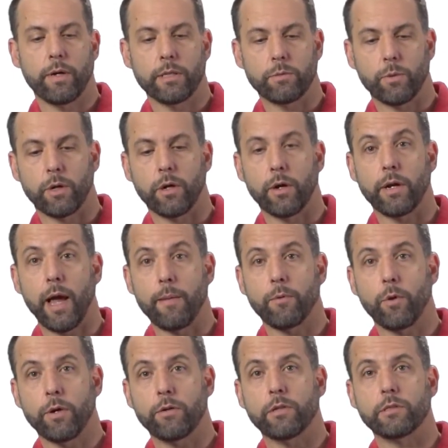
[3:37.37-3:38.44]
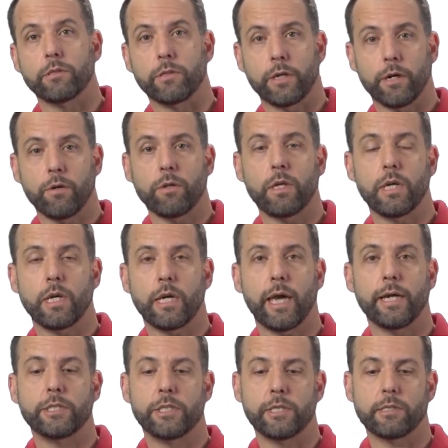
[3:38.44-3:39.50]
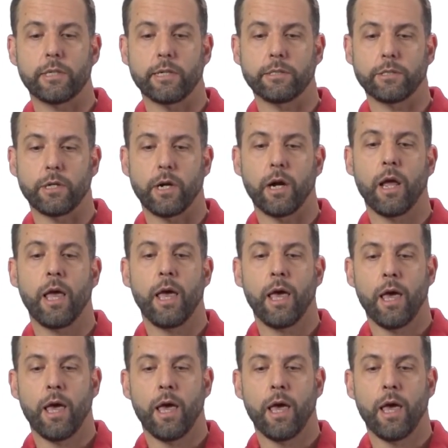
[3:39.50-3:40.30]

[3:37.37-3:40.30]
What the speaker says: is I'm going to zero the EKG sensor